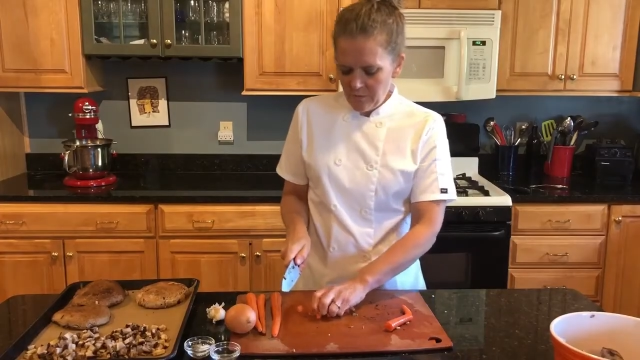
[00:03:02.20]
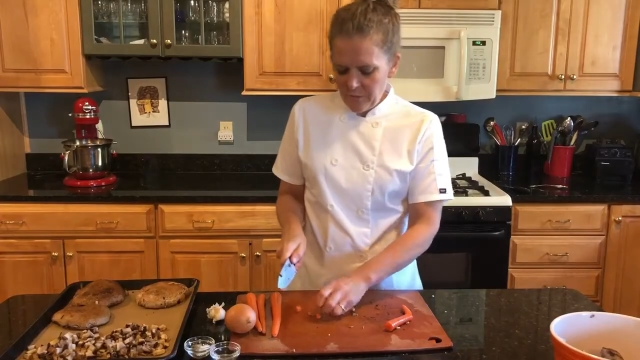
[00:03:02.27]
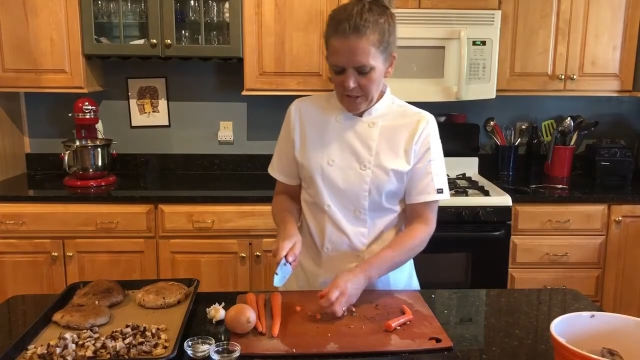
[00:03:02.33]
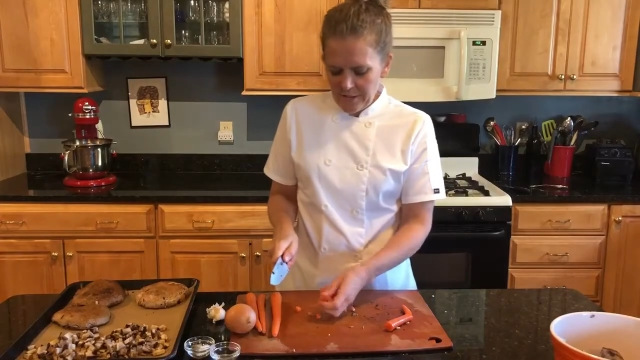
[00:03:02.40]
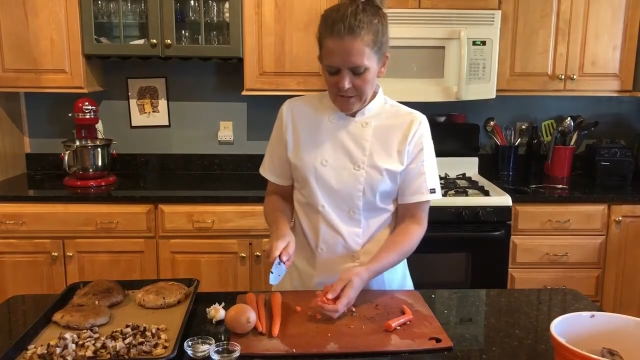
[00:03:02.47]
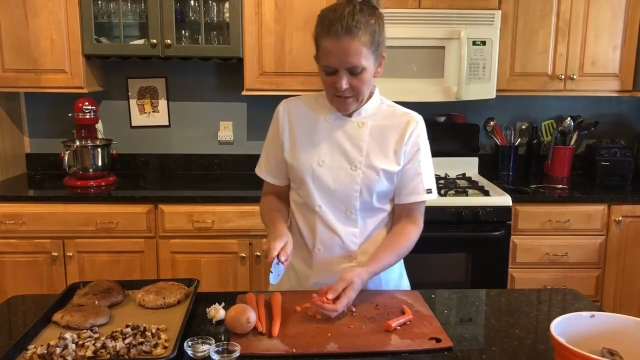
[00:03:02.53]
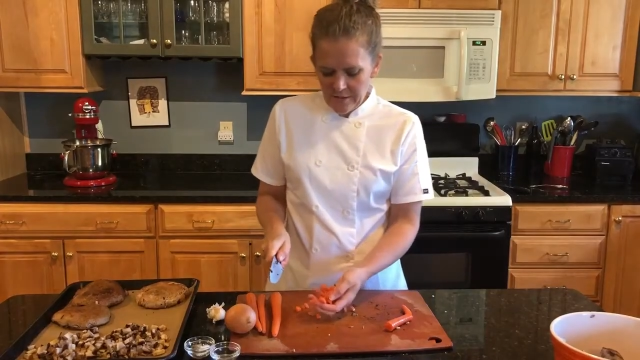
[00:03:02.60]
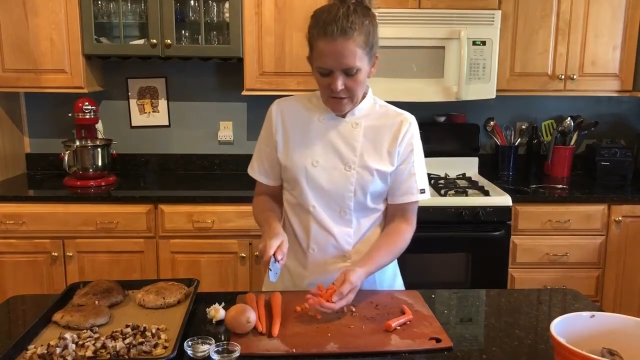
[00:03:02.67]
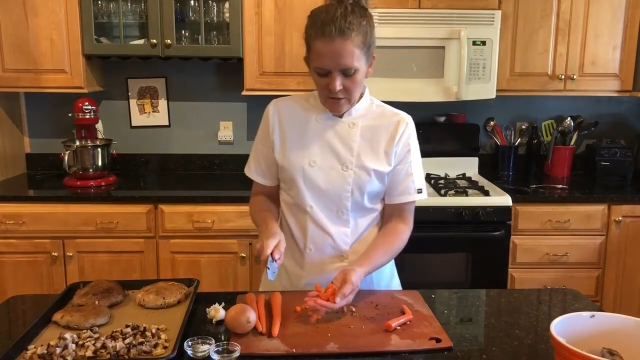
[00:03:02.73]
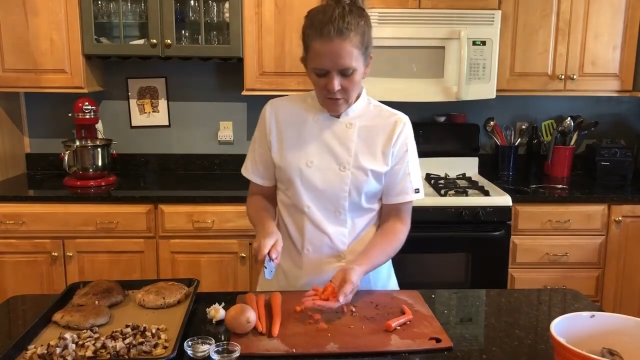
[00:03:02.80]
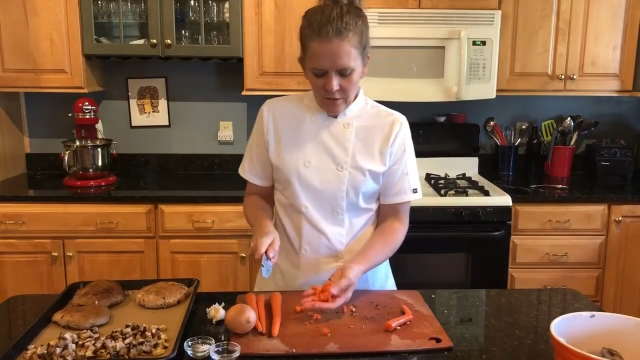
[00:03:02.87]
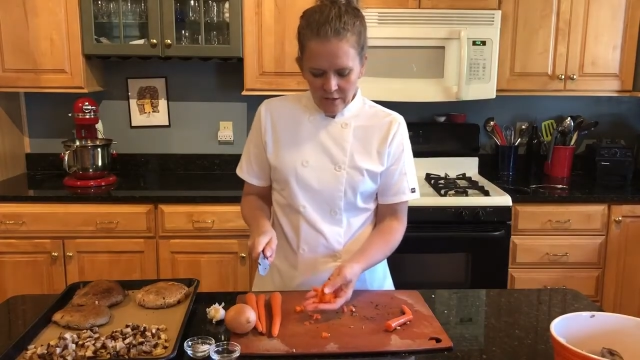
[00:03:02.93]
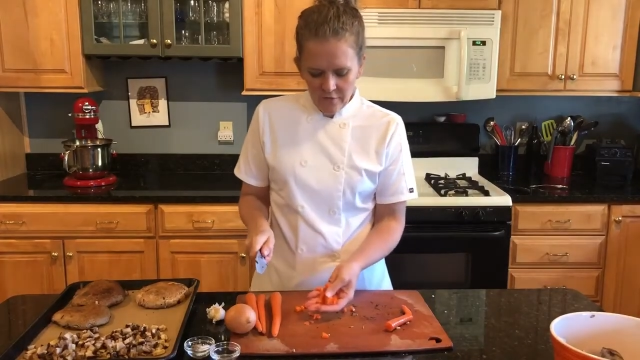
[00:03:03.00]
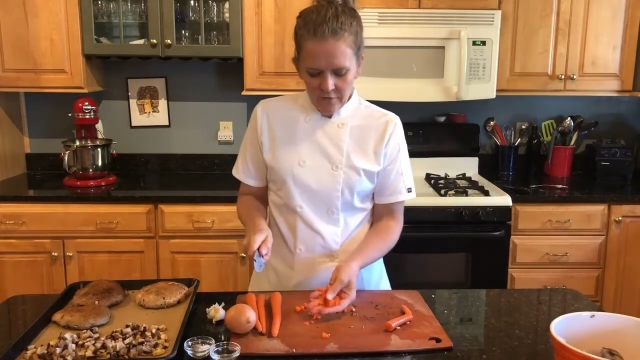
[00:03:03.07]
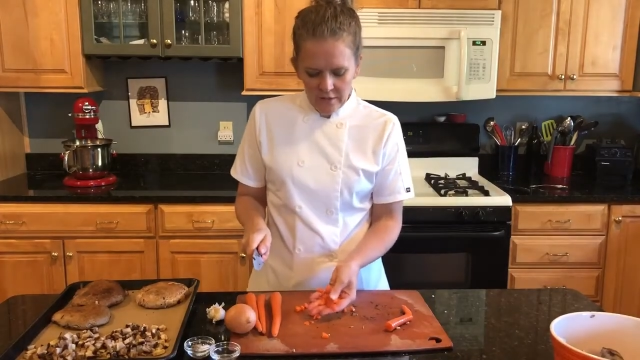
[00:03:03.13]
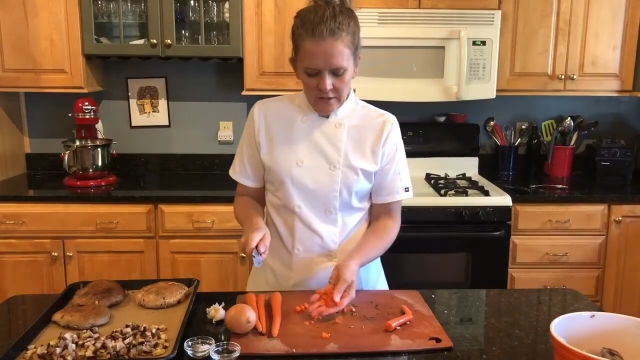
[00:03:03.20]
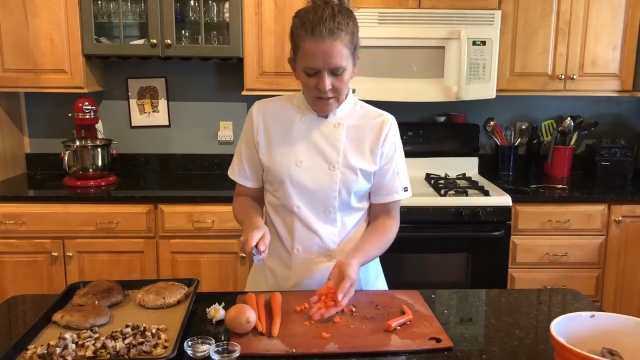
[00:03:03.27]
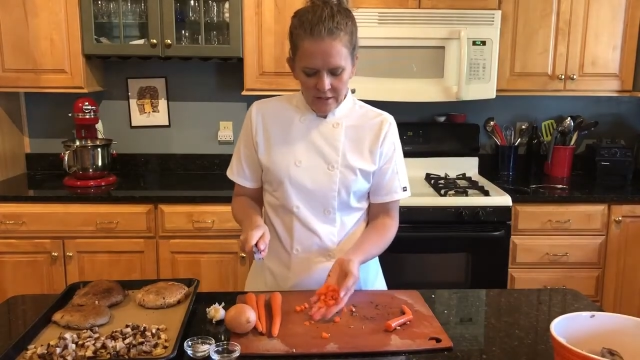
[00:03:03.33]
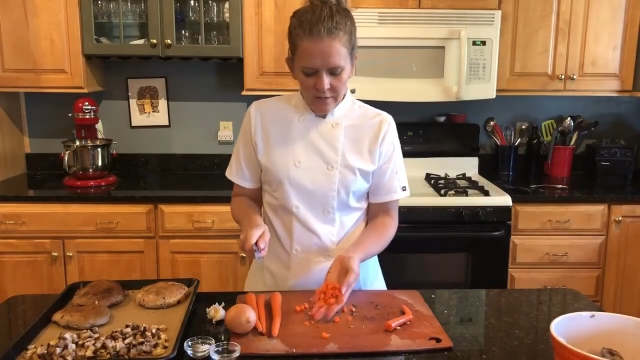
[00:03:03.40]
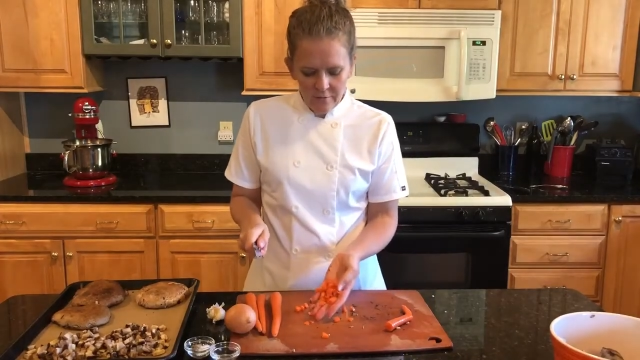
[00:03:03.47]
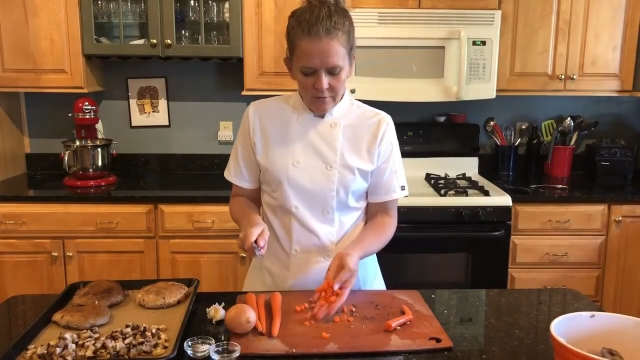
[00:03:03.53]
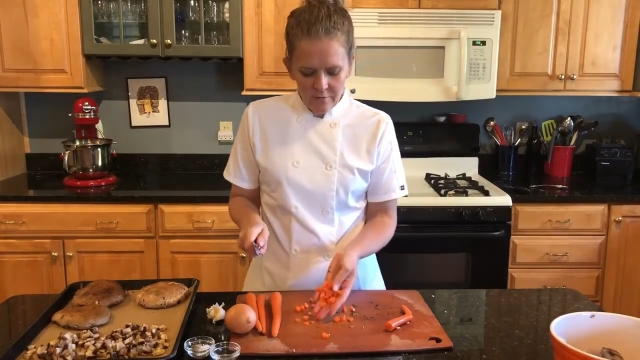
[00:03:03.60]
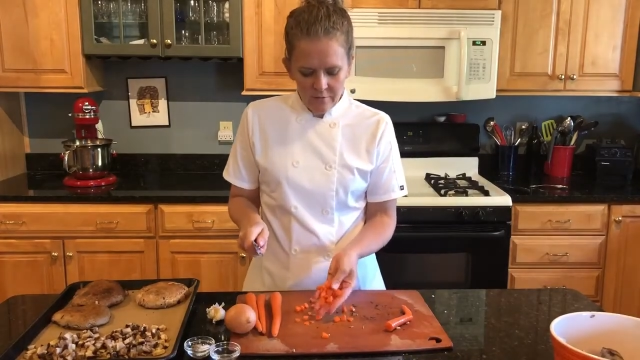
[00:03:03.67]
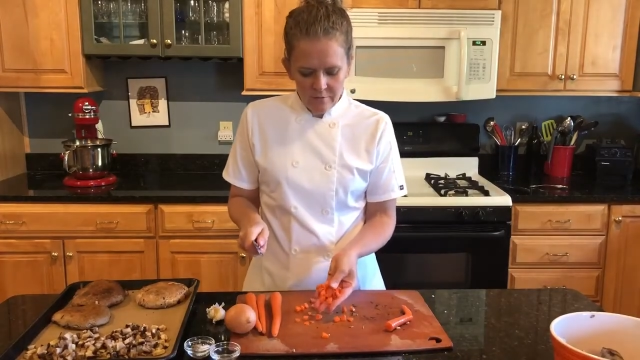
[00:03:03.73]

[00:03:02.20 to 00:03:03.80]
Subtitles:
evenly cut